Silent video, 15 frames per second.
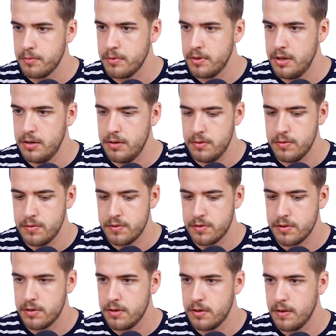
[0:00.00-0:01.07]
we'll
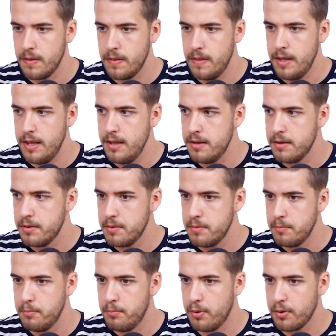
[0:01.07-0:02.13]
use the
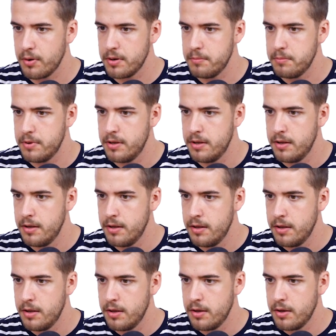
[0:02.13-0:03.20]
bottom
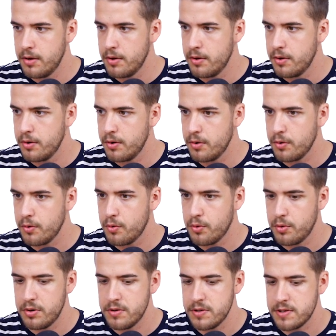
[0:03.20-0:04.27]

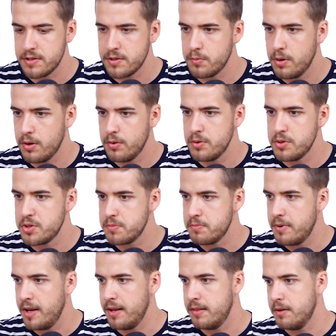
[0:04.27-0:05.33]
corners as well to
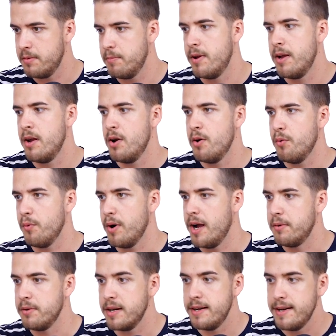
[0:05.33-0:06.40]
make them
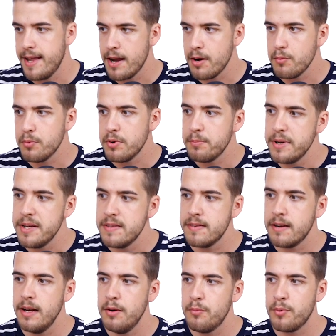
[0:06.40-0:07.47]
round. And now we're
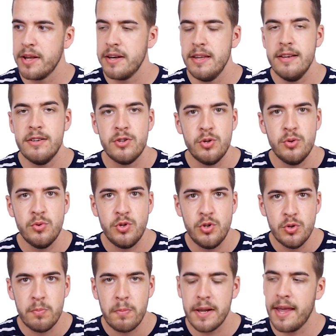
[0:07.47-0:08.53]
basically ready to
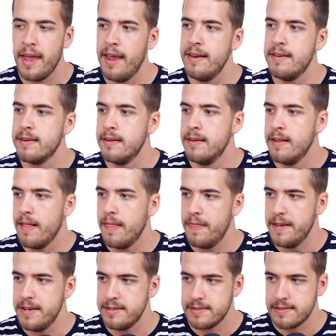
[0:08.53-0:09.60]
duplicate
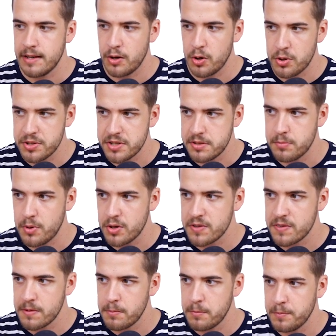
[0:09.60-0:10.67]
this content
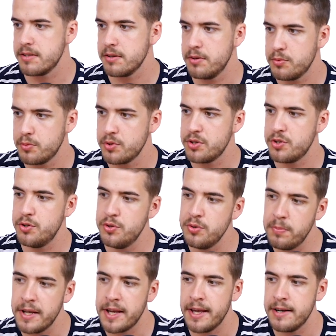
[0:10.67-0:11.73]
box. So in order to
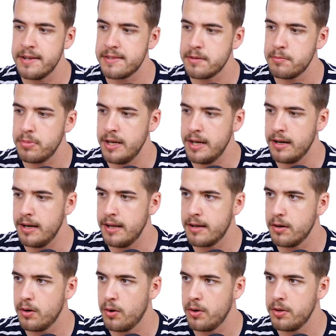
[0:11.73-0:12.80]
duplicate it, simply click
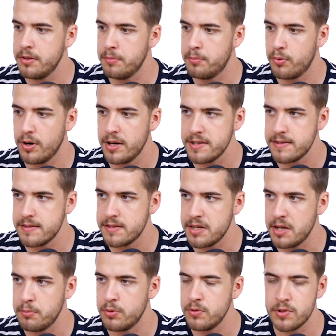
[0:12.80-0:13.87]
on the pricing
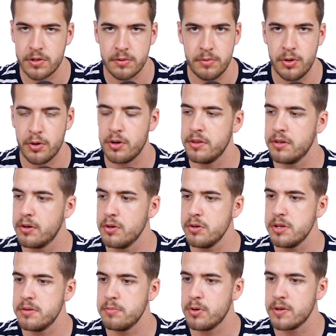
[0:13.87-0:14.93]
table, so not on the
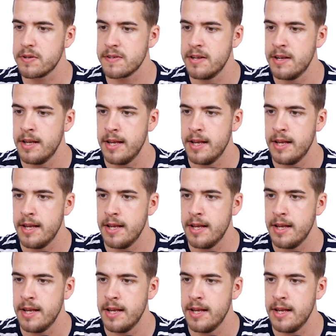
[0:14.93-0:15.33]
content box,